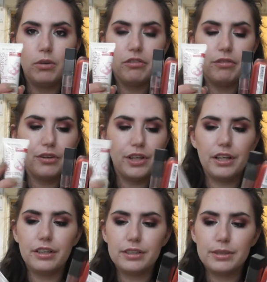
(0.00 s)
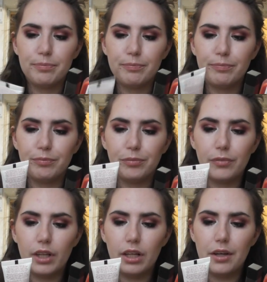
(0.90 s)
wonderful things.
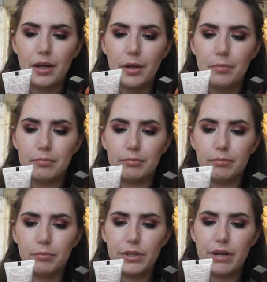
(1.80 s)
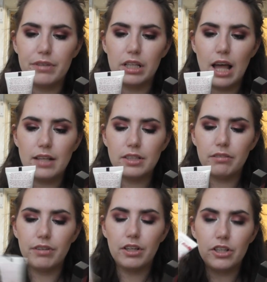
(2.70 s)
We have the
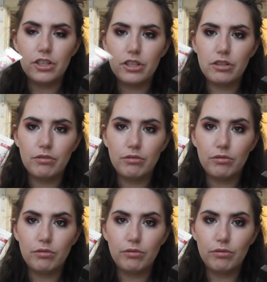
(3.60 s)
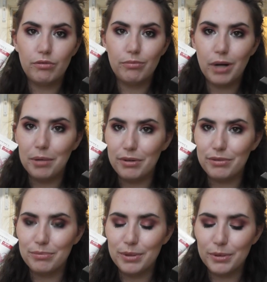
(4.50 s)
Lasting Finish primer
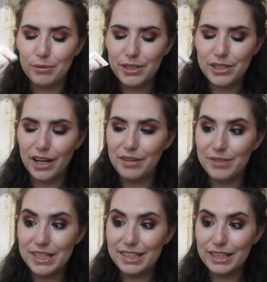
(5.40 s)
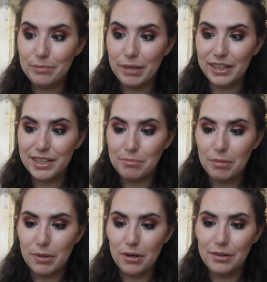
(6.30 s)
from Rimmel, which I recently picked up
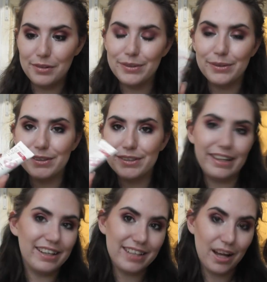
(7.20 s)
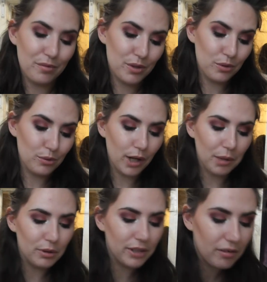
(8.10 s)
a bottle, so it's nice to have two. I
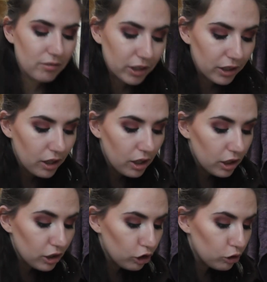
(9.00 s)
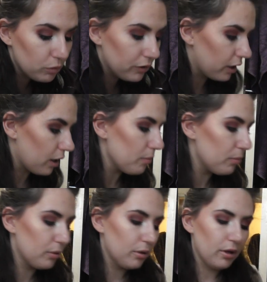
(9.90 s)
will definitely use it
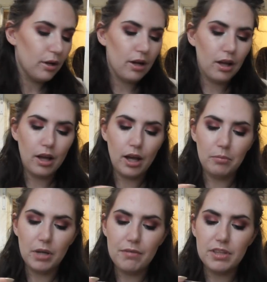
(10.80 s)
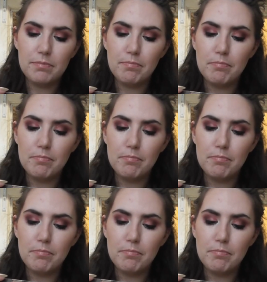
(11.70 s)
up. We have the